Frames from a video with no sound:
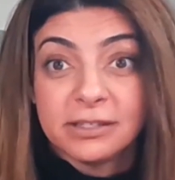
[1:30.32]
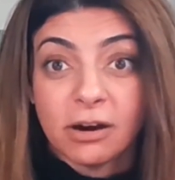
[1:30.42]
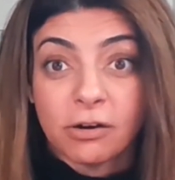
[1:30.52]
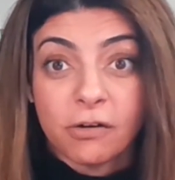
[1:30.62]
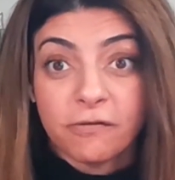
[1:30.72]

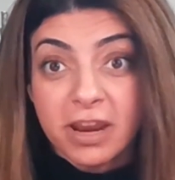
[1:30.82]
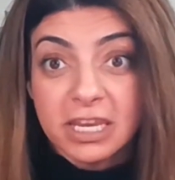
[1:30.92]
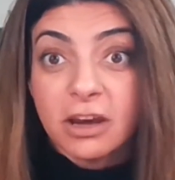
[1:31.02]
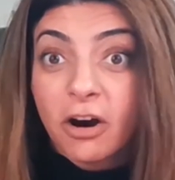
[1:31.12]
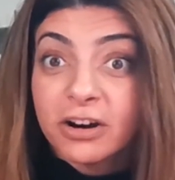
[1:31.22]
are
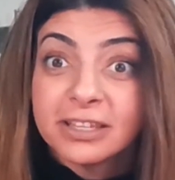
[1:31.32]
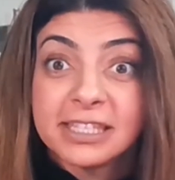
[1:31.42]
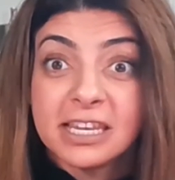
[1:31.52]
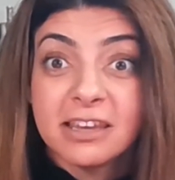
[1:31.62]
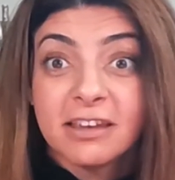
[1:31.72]
already
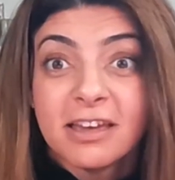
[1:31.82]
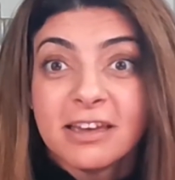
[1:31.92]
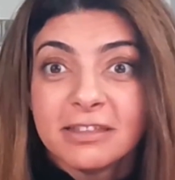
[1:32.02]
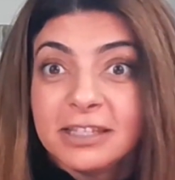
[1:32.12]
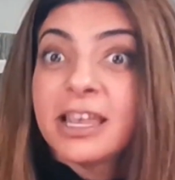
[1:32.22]
harnessing
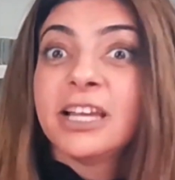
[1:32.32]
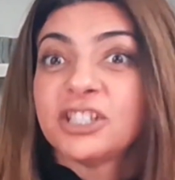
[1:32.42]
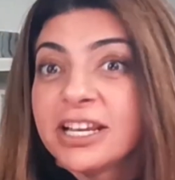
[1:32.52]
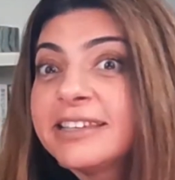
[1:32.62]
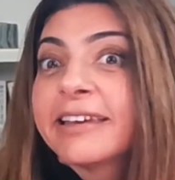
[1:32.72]
these
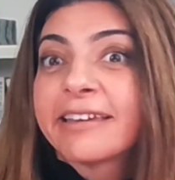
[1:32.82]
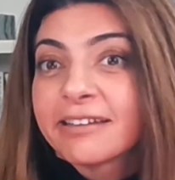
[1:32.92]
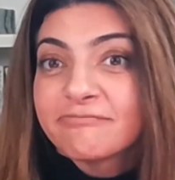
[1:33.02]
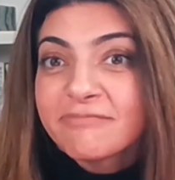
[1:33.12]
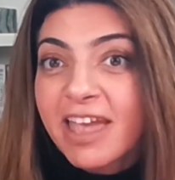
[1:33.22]

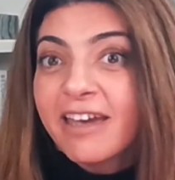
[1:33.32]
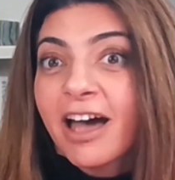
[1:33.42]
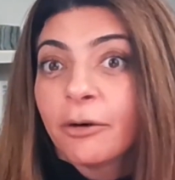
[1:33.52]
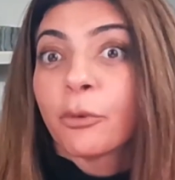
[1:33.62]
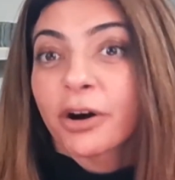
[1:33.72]
agentic
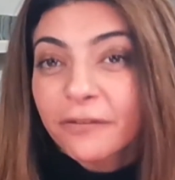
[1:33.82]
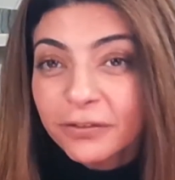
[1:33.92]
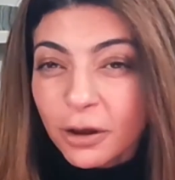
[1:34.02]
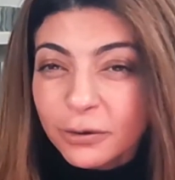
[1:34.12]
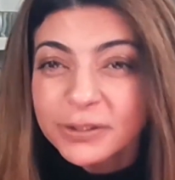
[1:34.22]
AI
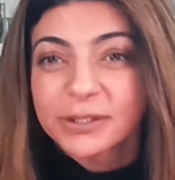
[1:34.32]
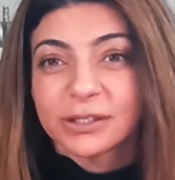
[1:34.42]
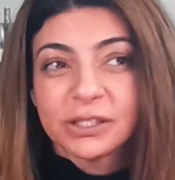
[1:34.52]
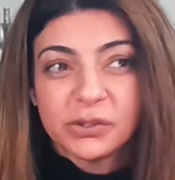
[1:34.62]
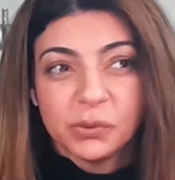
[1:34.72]
workflows
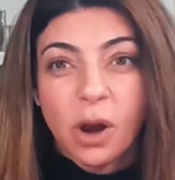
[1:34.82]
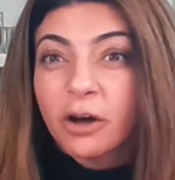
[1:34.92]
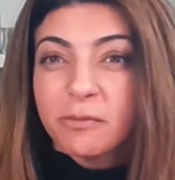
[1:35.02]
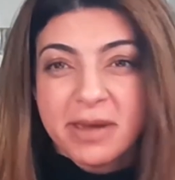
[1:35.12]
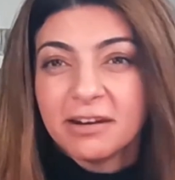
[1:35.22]
to
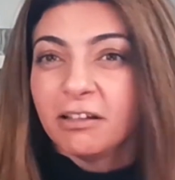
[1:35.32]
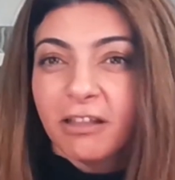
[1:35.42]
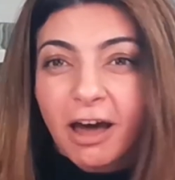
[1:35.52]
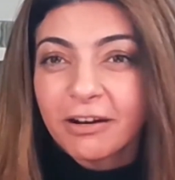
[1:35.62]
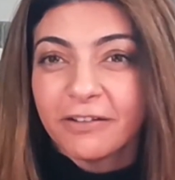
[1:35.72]
automate a
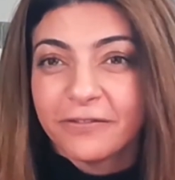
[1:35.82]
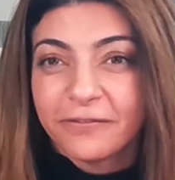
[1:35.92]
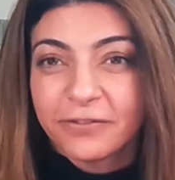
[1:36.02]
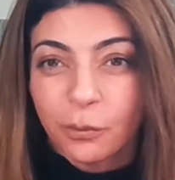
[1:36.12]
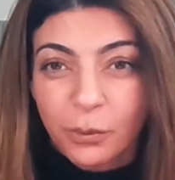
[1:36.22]
lot
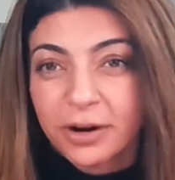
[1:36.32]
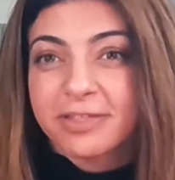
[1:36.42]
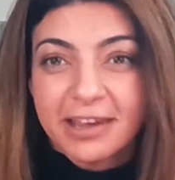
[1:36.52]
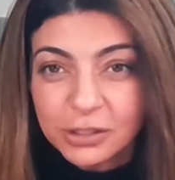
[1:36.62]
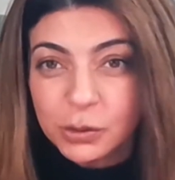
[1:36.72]
of the work
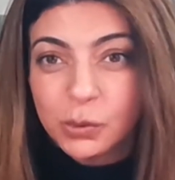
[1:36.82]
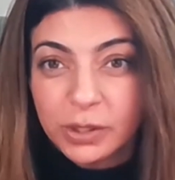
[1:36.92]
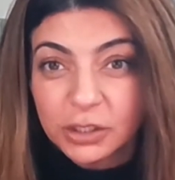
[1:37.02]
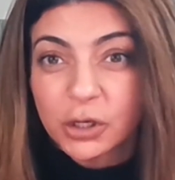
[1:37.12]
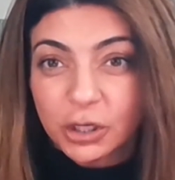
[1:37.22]
they do
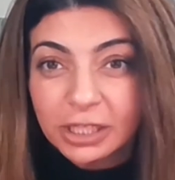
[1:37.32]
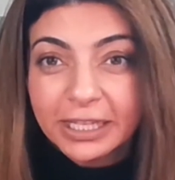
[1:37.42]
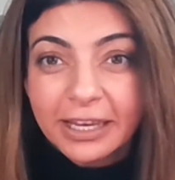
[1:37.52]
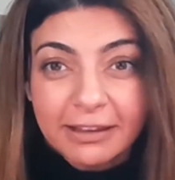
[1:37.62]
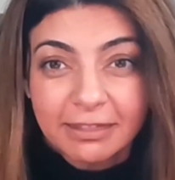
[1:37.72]

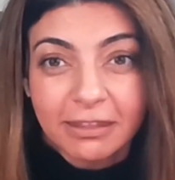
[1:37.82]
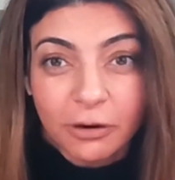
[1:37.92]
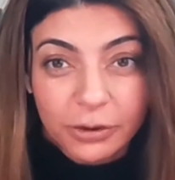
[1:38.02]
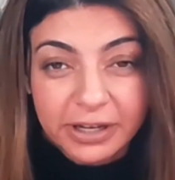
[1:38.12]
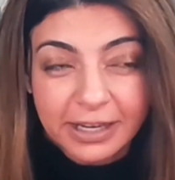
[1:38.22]
internally at the
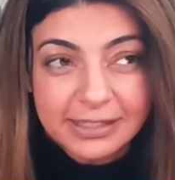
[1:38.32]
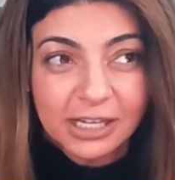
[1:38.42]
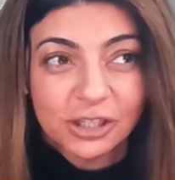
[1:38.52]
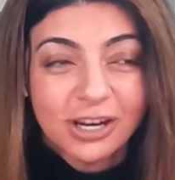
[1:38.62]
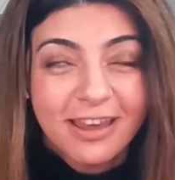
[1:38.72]

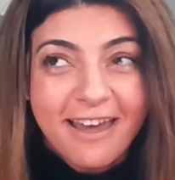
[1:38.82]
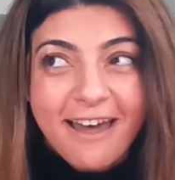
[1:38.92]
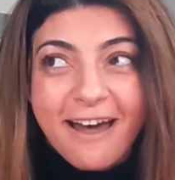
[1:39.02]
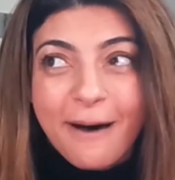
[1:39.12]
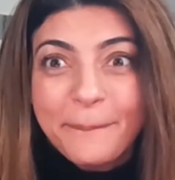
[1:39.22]
organization.
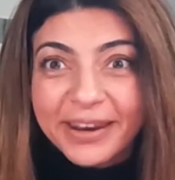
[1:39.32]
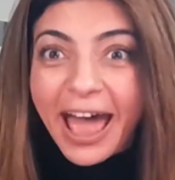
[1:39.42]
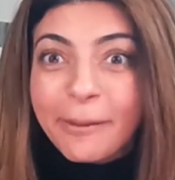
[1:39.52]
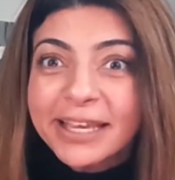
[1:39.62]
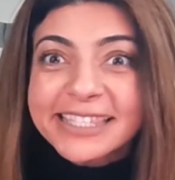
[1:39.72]
But
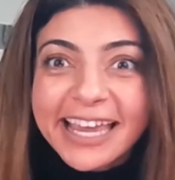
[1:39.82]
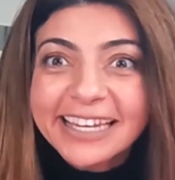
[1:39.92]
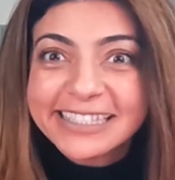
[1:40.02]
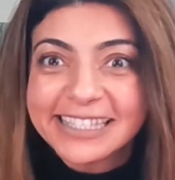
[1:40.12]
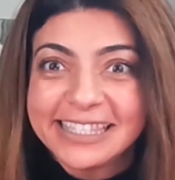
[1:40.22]
I'm
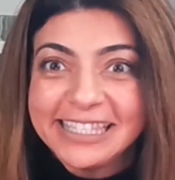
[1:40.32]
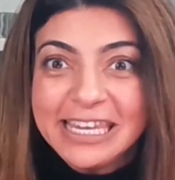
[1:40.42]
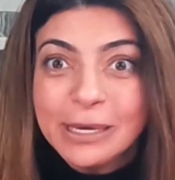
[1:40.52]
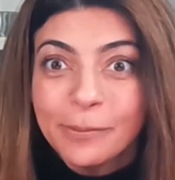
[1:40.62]
excited to see